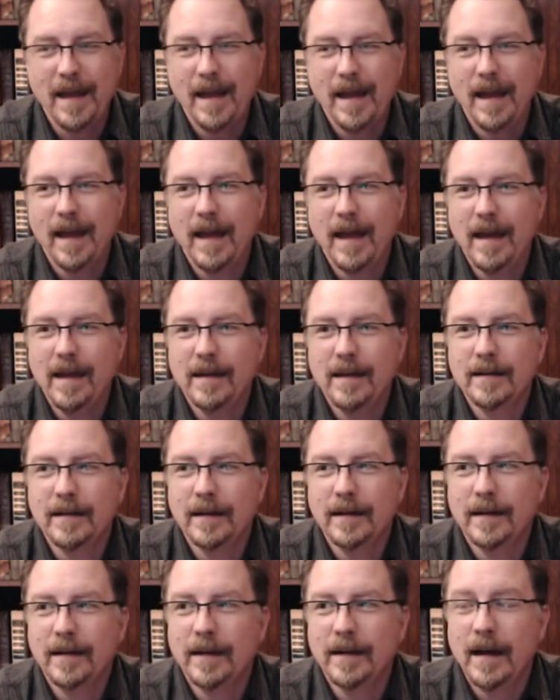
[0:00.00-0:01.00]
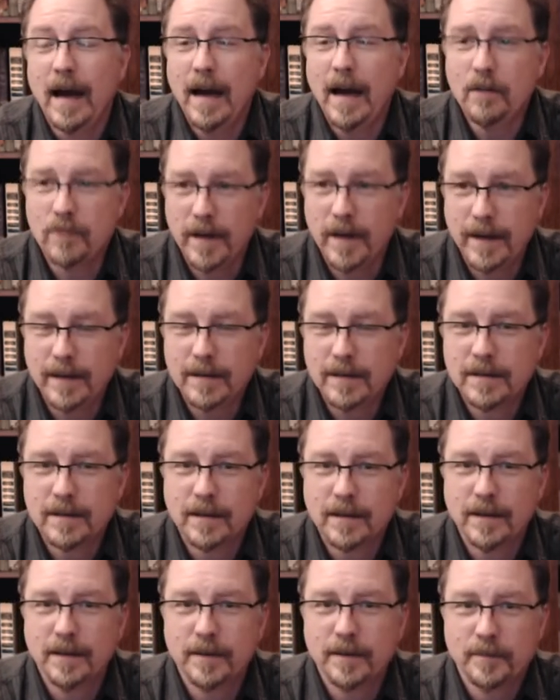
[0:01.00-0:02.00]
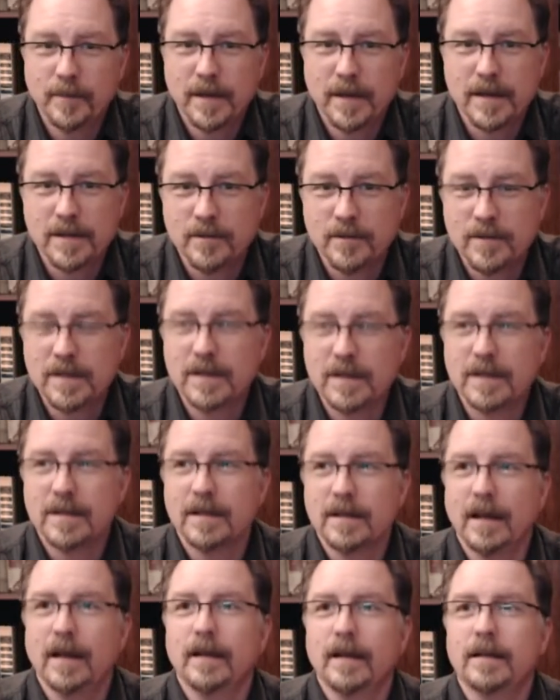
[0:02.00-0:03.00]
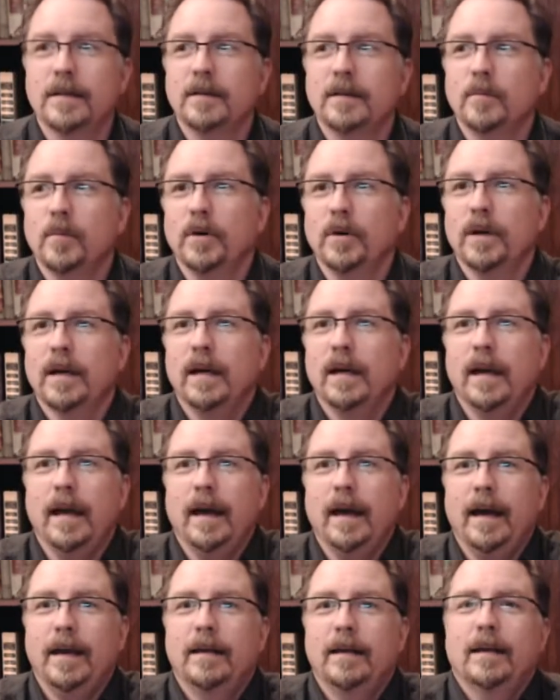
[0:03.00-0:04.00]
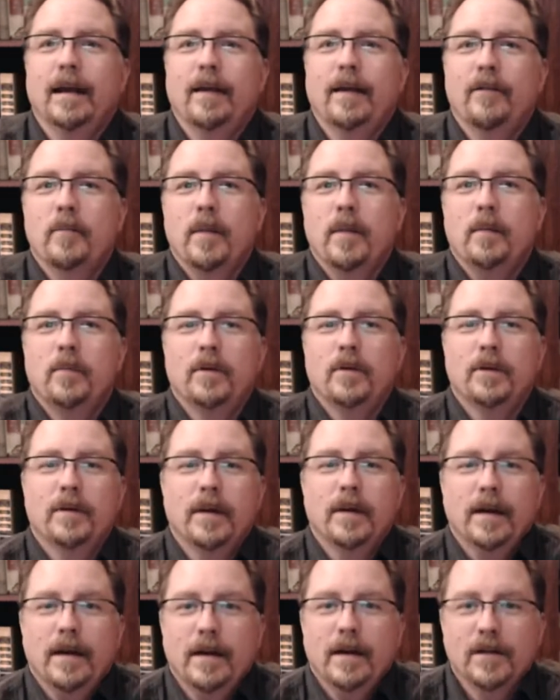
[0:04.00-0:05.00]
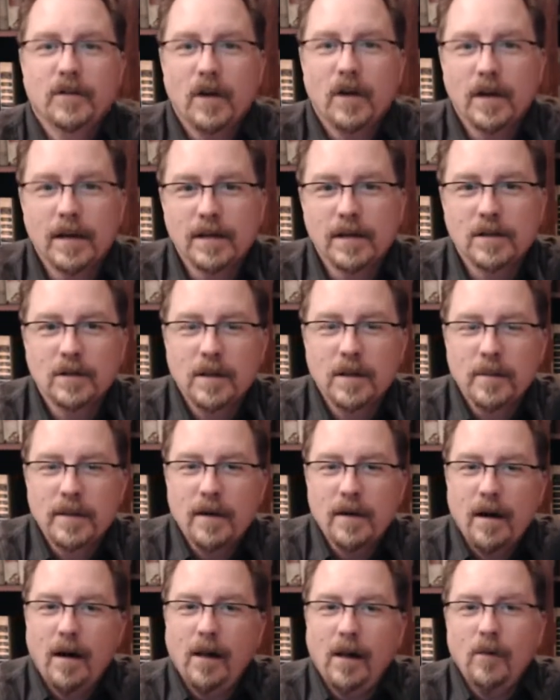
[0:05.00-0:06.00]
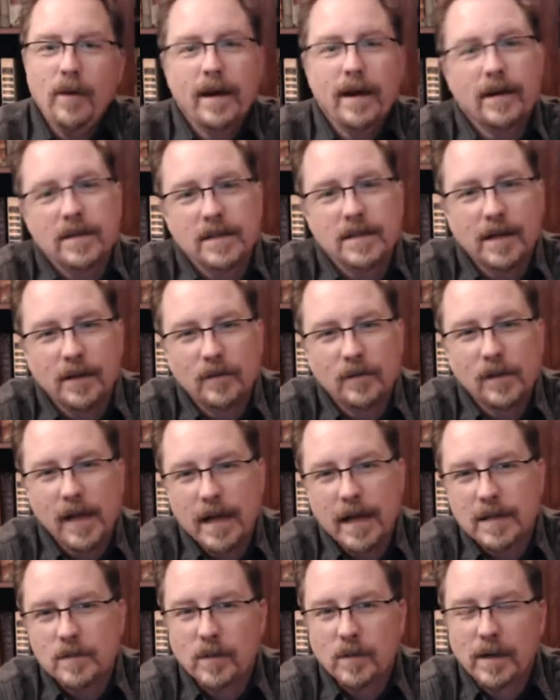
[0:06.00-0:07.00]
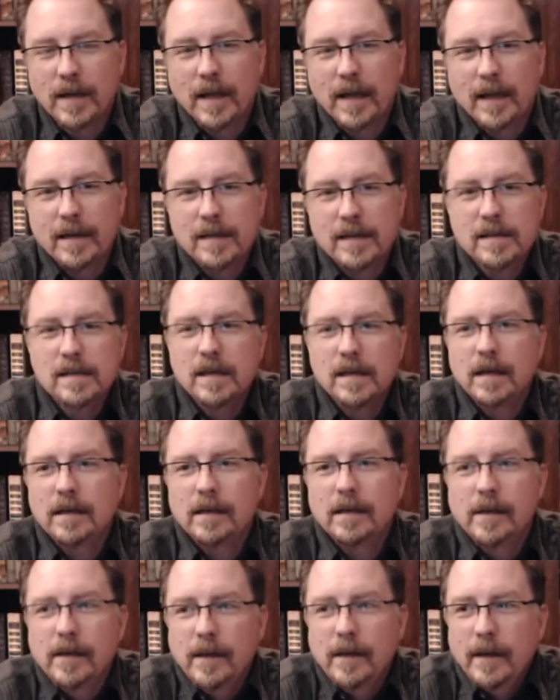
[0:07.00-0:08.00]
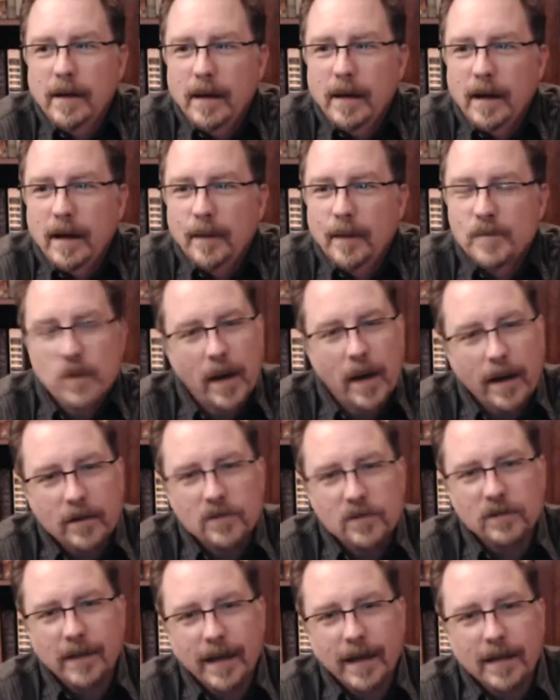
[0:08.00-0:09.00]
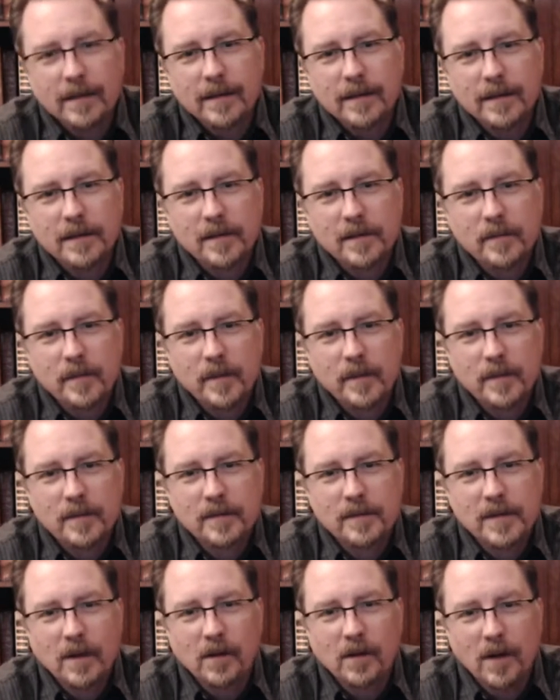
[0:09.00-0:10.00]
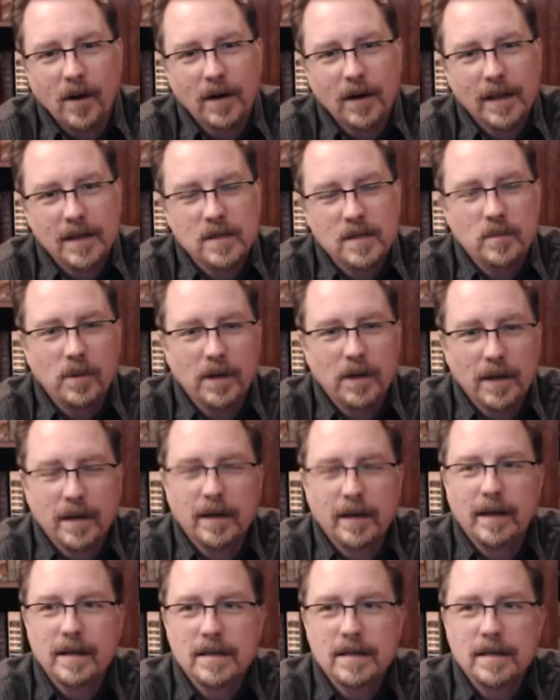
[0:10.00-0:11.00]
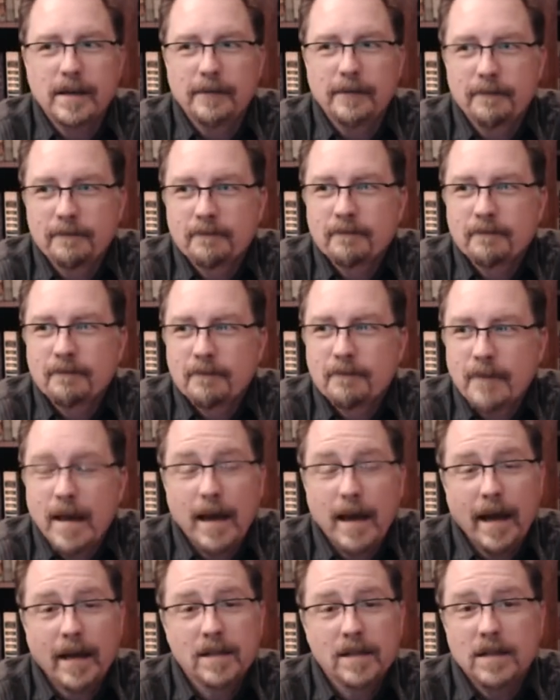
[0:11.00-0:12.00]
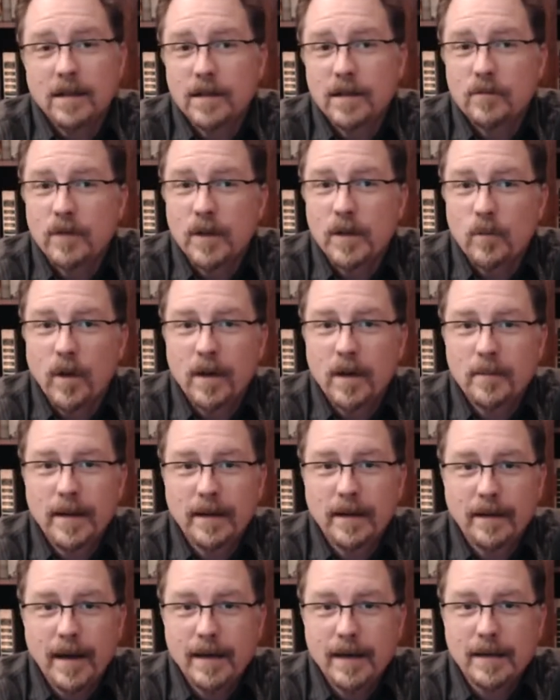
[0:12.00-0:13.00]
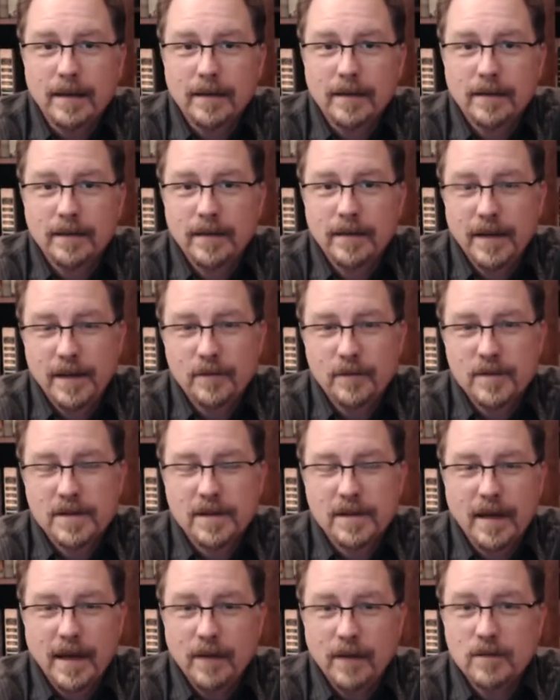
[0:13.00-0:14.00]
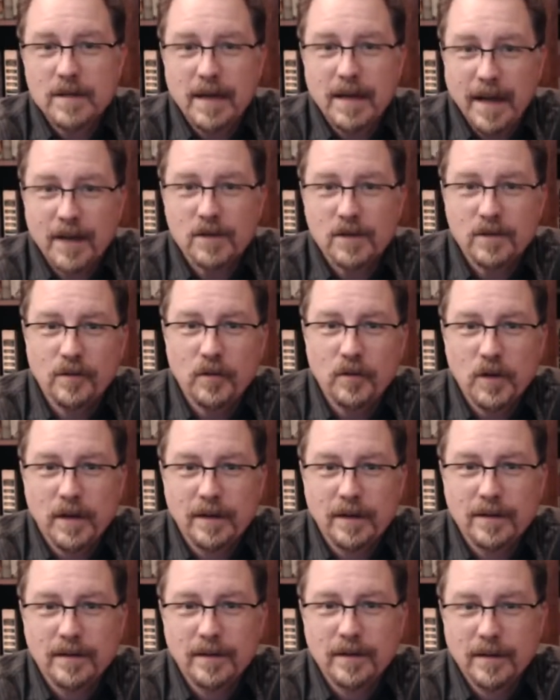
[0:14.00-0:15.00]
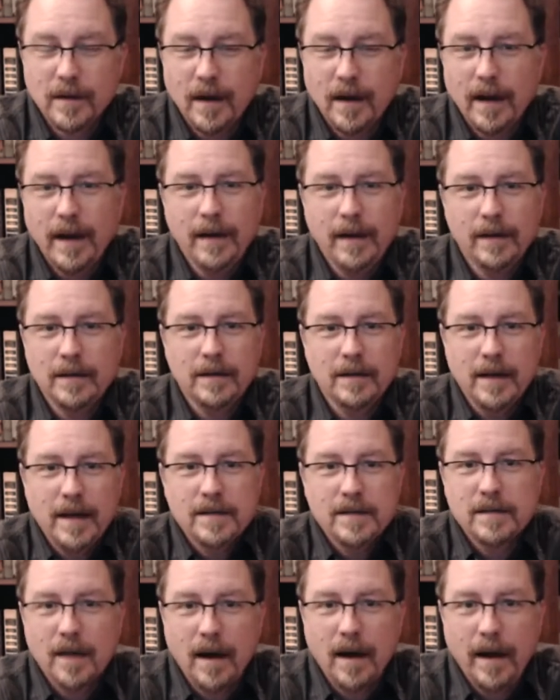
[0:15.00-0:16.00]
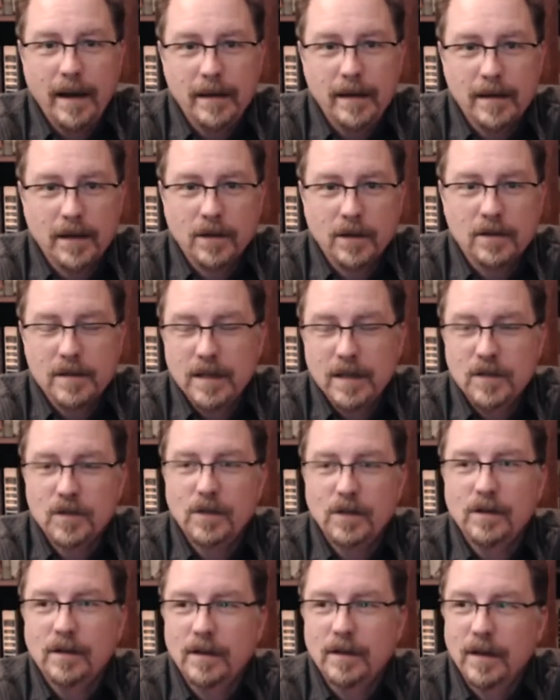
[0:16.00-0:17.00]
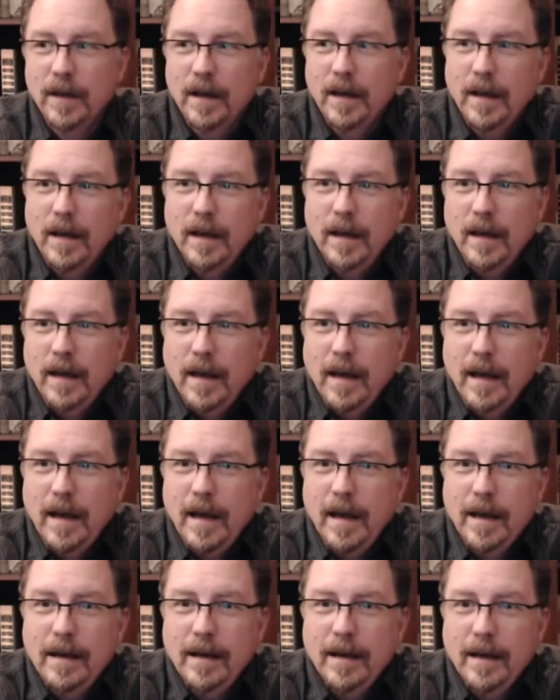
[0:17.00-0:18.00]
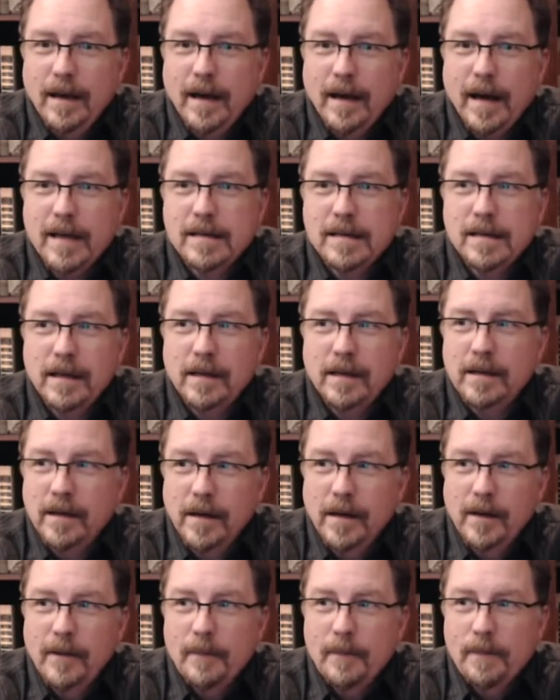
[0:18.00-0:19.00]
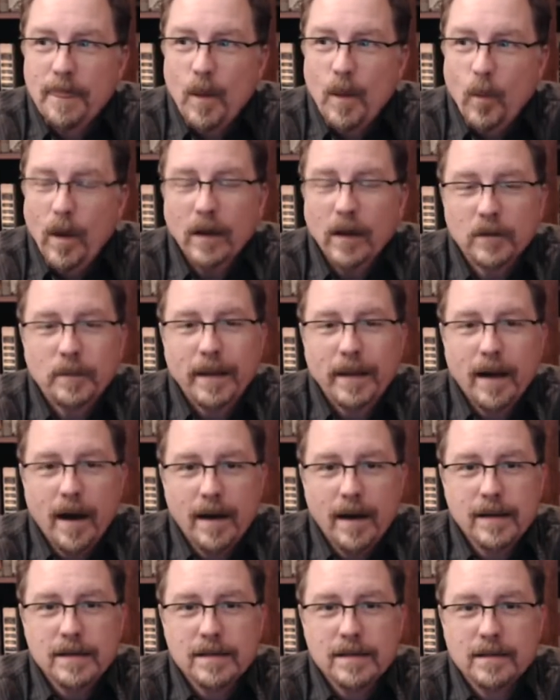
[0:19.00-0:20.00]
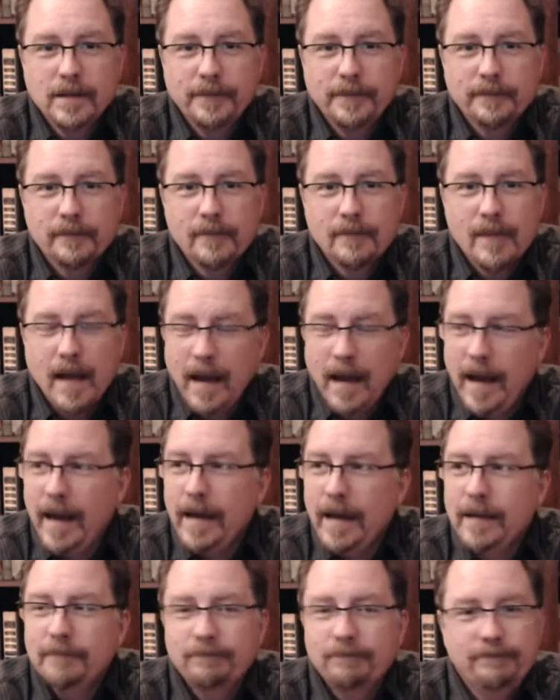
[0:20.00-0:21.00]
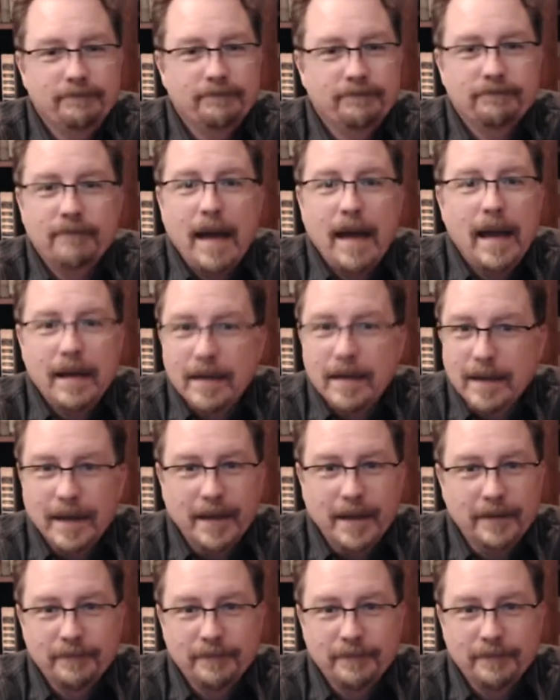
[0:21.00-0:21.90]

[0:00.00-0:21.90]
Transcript: And uh, I read it uh, because it was an assigned book. And I remember talking to him in the hallway outside of class one day. He said, um, So, how did you like the Dale Carnegie's book? And I said, and I could tell he really wanted me to like it. He was he was an extroverted guy and a nice guy and a good teacher, and and uh, I said, Well, to be honest, I hated it.